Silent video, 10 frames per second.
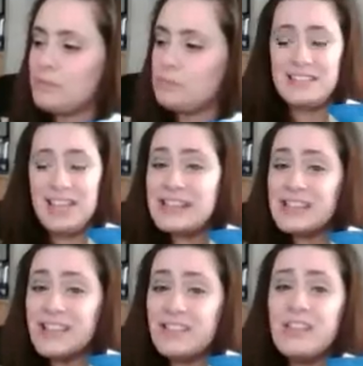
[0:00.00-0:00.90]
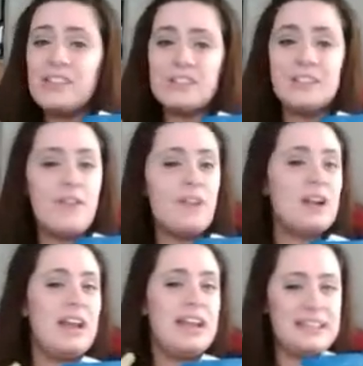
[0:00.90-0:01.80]
Technically, there's never
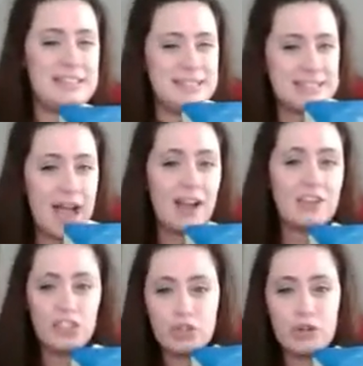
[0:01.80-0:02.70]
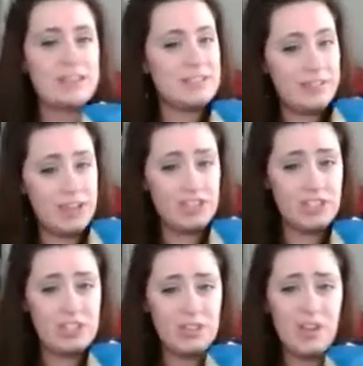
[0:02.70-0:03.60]
an exact
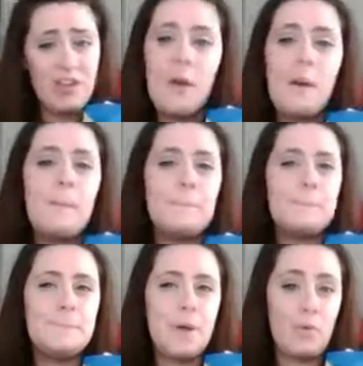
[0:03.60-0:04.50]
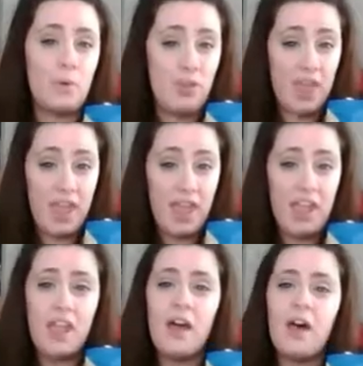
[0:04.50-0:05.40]
translation, but with
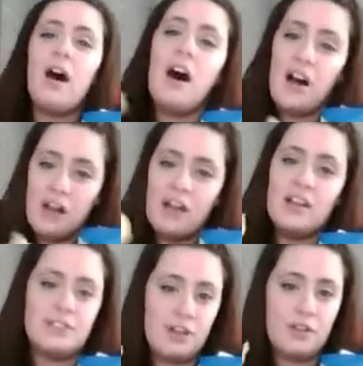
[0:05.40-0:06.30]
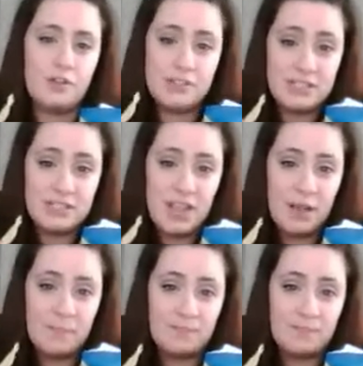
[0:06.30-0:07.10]
a, huh is the closest thing.